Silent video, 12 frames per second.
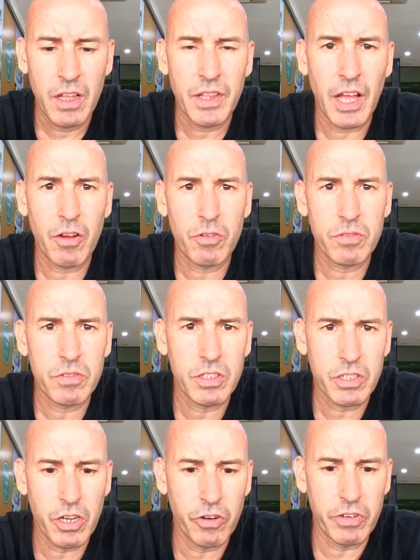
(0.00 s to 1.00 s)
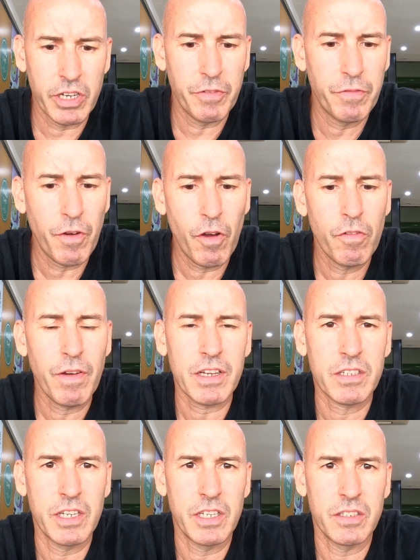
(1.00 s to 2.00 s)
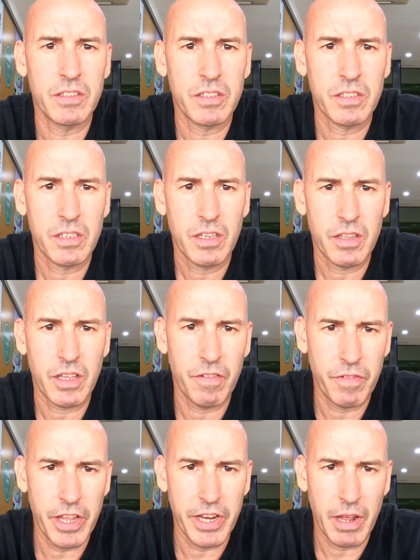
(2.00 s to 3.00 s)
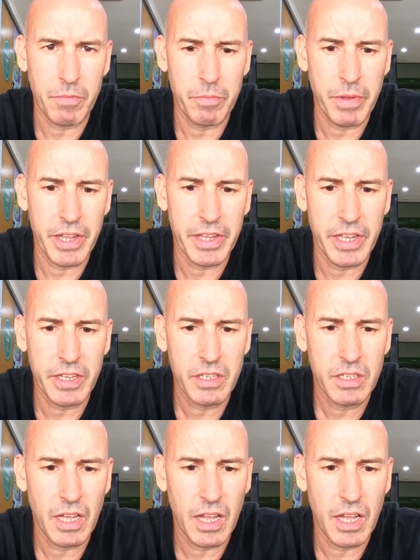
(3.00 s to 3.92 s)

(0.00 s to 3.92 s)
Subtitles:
Now, there's currently 4 vaccines that Vietnam are making,